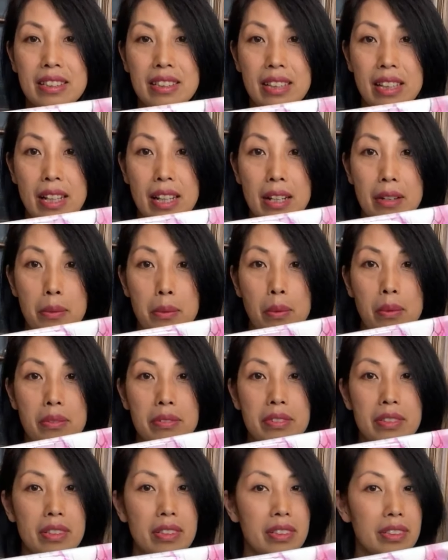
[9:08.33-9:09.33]
Yeah,
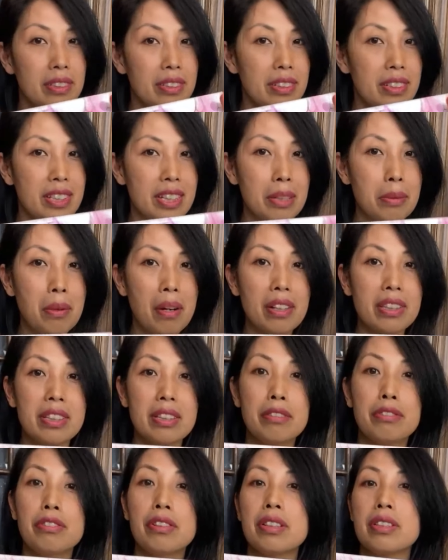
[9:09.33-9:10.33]
you see what
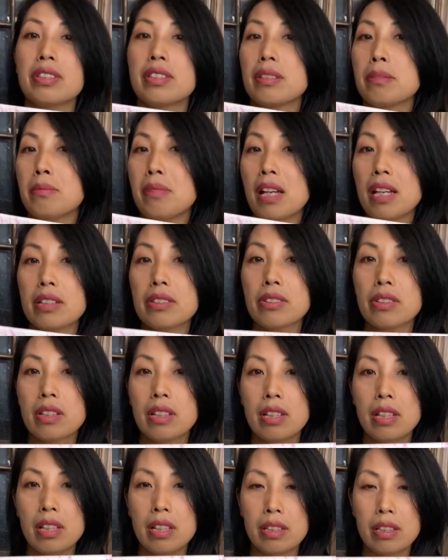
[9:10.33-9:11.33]
difference it makes?
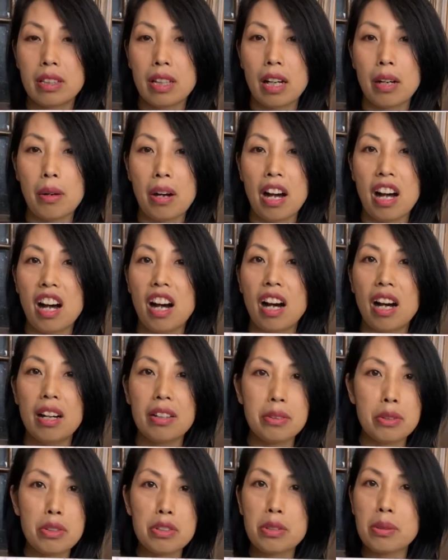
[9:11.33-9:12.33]
Now,
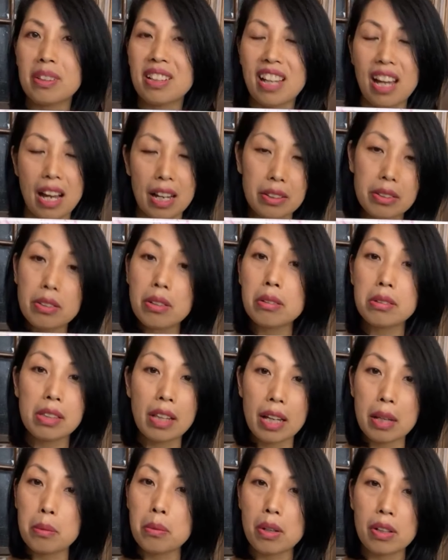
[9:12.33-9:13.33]
usually I don't
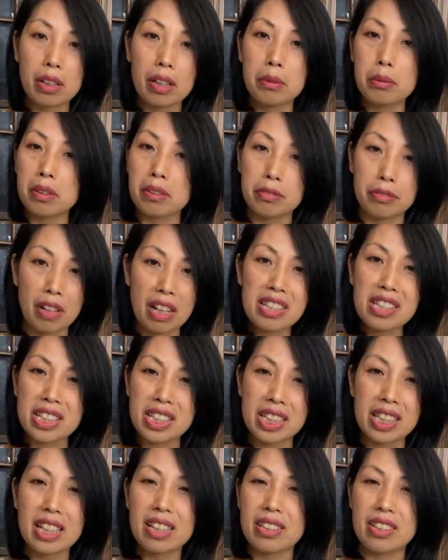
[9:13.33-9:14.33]
like working with
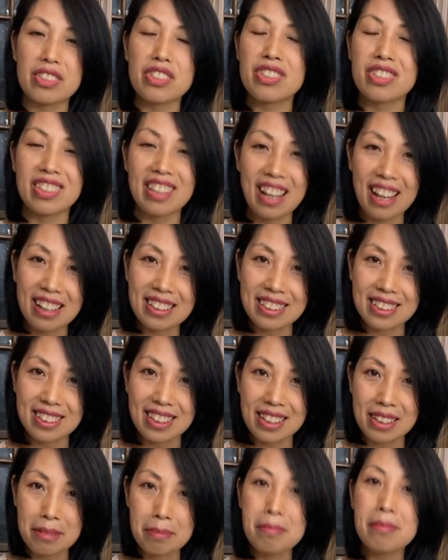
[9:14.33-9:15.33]
resin. It is
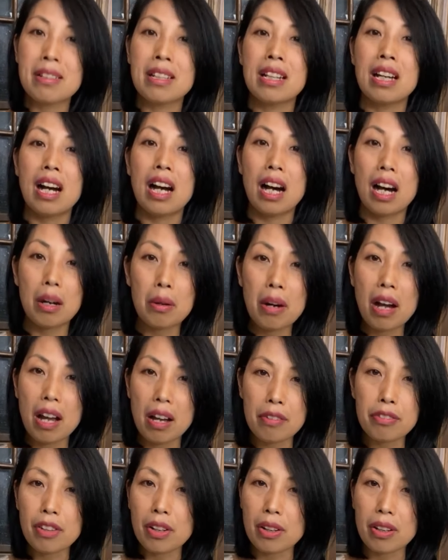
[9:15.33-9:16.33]
nasty.
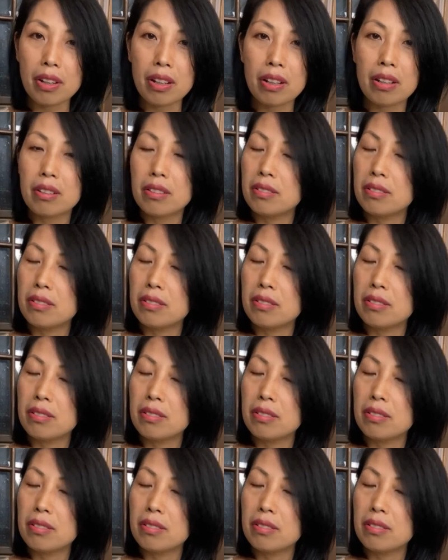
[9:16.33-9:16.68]
However,